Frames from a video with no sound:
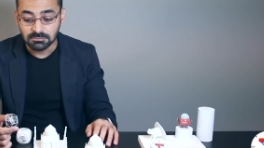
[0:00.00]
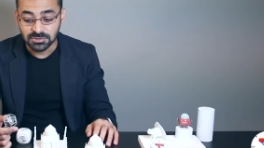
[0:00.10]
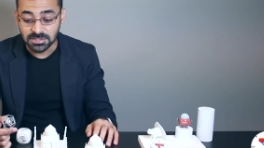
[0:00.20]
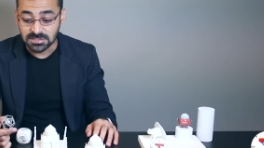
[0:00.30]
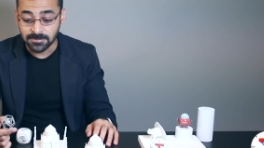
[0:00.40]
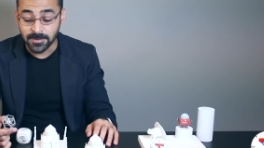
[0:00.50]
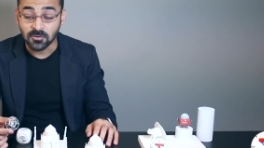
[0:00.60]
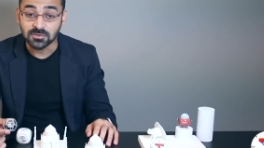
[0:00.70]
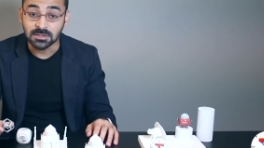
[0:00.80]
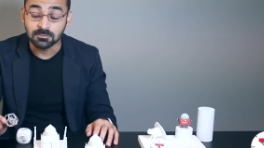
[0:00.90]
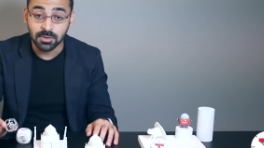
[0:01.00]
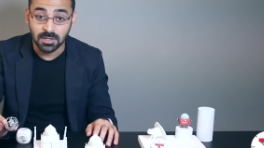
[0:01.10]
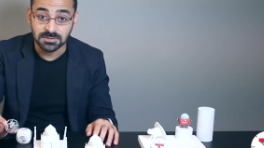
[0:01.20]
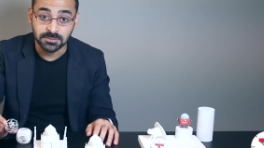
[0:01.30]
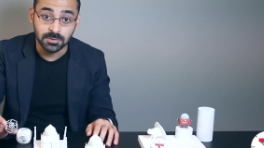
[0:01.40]
just about
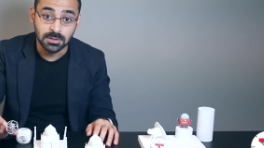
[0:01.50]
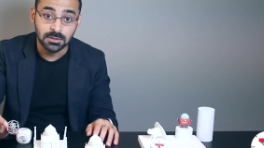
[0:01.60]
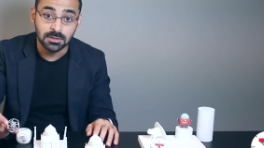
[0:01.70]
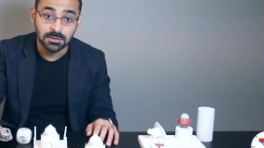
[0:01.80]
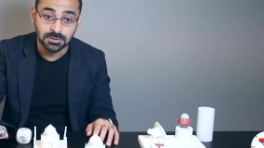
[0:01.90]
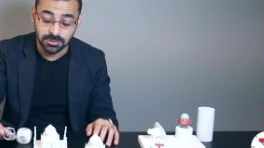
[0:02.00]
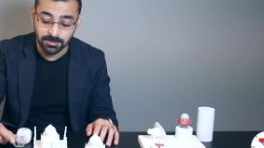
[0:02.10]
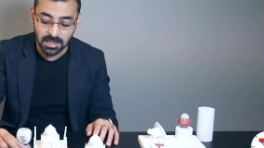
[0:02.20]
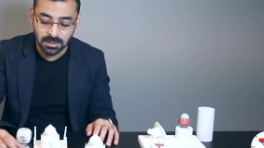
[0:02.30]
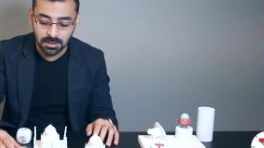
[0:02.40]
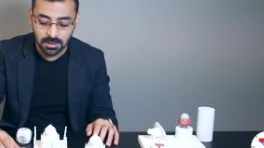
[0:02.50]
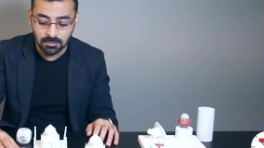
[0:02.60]
impossible to make.